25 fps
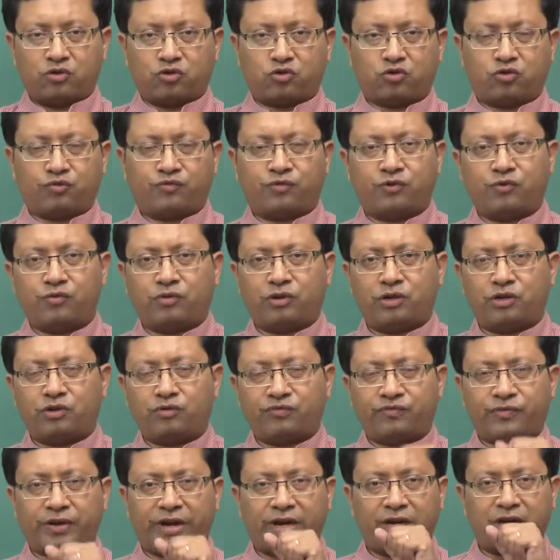So, if you want to
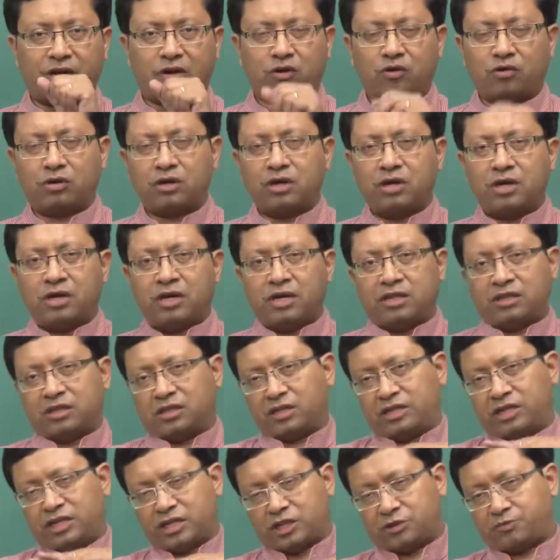find out the
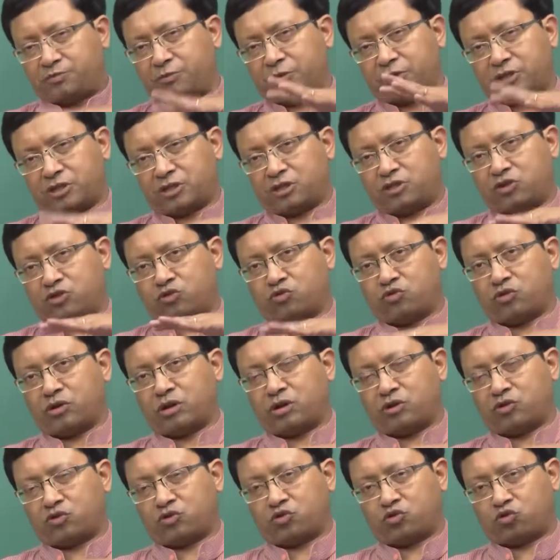dispersion,
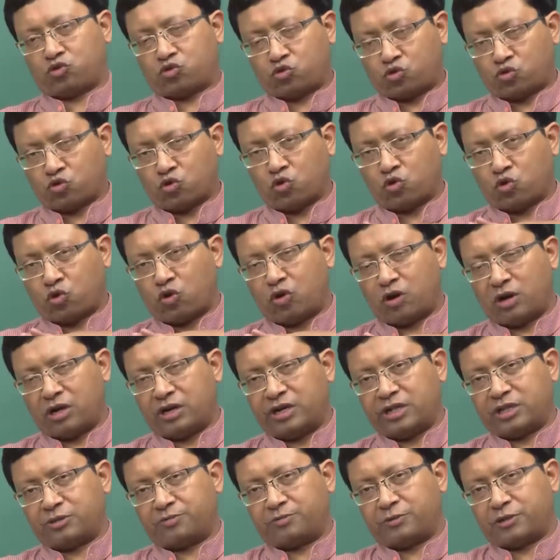so called
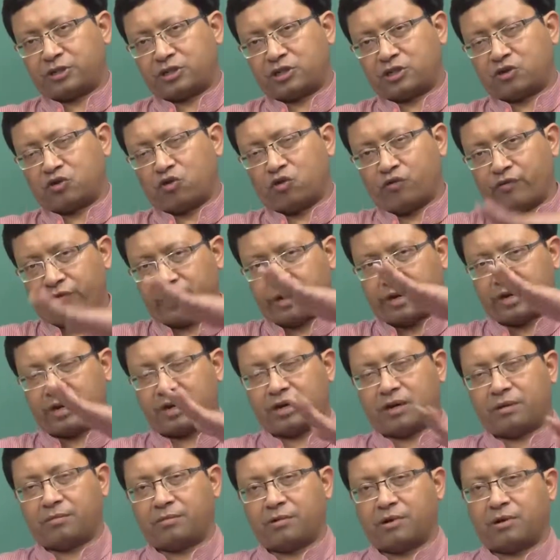dispersion over
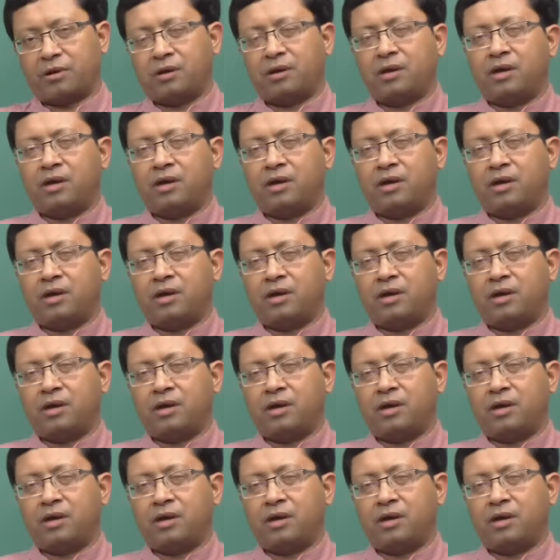and above,